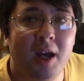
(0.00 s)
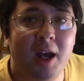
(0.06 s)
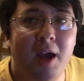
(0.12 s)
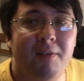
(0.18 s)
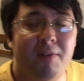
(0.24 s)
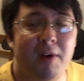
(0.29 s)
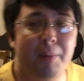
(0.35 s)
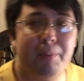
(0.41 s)

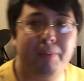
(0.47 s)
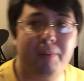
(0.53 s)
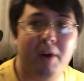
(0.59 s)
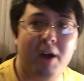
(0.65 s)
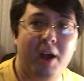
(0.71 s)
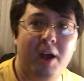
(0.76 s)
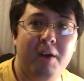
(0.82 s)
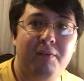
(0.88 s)

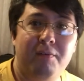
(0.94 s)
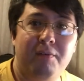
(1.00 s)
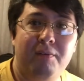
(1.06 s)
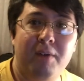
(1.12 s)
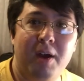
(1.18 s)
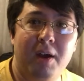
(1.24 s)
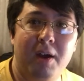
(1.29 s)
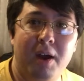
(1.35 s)

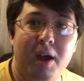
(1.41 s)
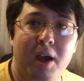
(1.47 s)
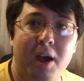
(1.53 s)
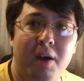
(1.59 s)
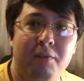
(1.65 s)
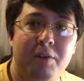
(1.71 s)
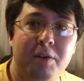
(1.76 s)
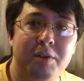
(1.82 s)

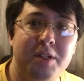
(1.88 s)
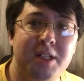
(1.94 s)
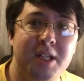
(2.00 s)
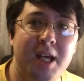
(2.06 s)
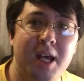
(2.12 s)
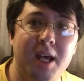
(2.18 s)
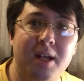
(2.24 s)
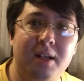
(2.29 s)
If you
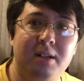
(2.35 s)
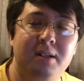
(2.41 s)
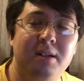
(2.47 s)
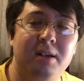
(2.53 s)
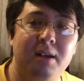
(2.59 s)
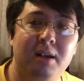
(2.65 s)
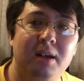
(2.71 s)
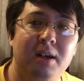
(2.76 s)
see it